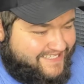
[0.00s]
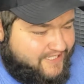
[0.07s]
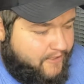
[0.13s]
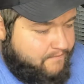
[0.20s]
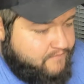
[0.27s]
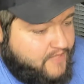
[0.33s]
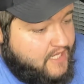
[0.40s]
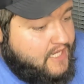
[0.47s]

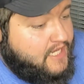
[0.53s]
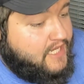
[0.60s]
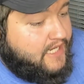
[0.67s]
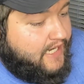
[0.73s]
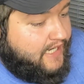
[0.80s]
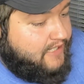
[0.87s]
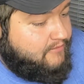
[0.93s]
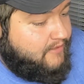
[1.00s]
So,
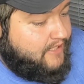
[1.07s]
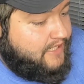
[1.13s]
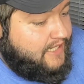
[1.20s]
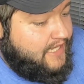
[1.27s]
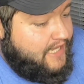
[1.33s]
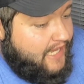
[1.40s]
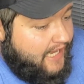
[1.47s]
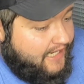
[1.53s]
anyway,
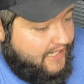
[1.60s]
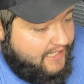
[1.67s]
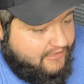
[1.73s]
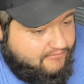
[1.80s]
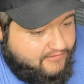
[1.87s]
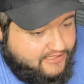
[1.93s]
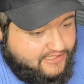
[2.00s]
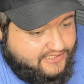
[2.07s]
I kind
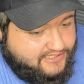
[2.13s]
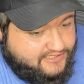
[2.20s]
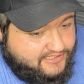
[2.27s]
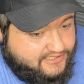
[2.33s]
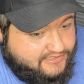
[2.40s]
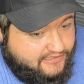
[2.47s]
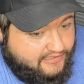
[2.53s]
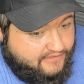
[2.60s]
of wanted just
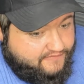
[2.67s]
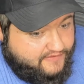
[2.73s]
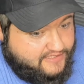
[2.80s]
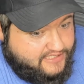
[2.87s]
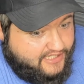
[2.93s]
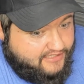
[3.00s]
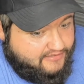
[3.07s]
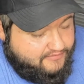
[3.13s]
to start off the
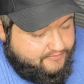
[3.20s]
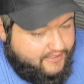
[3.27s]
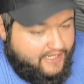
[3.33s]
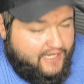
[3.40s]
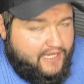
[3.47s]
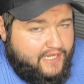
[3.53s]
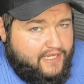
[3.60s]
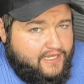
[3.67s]
channel
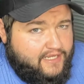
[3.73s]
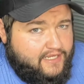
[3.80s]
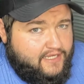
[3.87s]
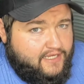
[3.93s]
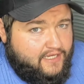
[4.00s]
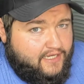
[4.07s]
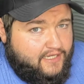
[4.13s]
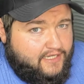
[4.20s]
by
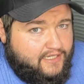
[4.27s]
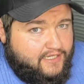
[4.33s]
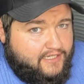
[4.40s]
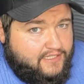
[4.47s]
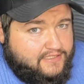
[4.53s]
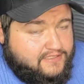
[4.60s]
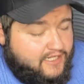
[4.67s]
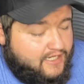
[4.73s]

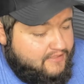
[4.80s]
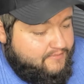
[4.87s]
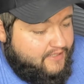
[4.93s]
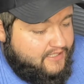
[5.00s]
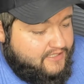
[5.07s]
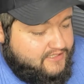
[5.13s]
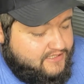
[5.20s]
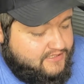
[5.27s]
talking
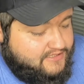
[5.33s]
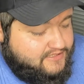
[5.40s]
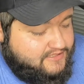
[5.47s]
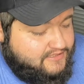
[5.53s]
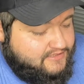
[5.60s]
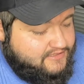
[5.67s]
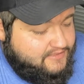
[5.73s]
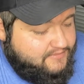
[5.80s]
about
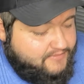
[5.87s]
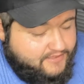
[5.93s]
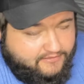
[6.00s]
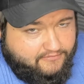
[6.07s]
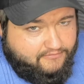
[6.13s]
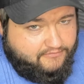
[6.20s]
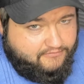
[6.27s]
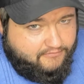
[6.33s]
just some of
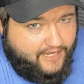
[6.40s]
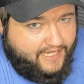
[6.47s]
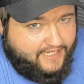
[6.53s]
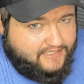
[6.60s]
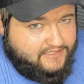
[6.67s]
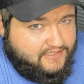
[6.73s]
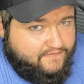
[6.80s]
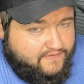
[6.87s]
the
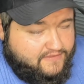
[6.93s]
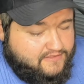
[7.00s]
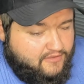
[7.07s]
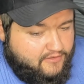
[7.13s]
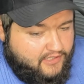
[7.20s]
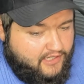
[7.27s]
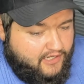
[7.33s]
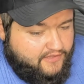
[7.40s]
whack stuff that's
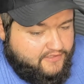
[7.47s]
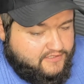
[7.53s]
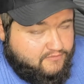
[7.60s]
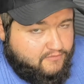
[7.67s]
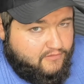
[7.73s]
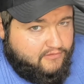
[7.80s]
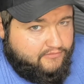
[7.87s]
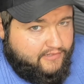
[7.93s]
going on in this
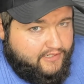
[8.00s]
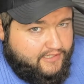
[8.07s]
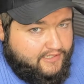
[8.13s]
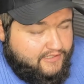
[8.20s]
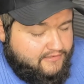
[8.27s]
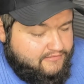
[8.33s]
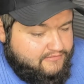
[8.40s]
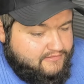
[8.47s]
world right
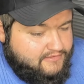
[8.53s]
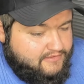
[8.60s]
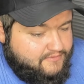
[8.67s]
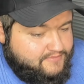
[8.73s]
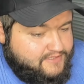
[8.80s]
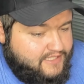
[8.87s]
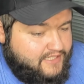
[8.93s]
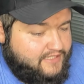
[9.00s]
now. You know what
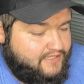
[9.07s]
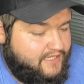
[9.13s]
I'm saying?